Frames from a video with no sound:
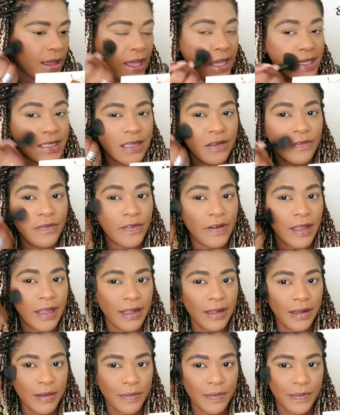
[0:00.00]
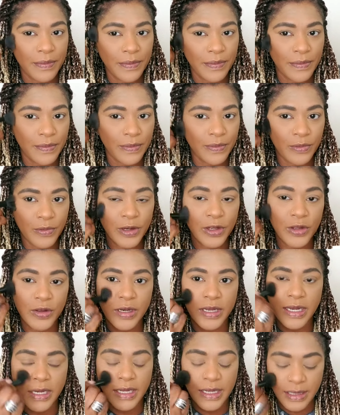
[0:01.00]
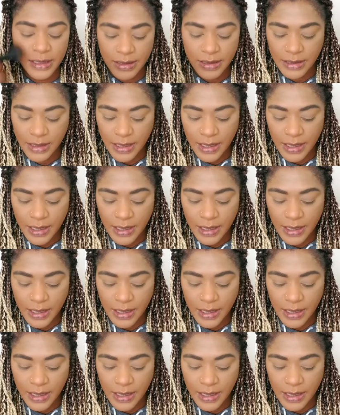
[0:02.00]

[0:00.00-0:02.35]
asking for help when you need it.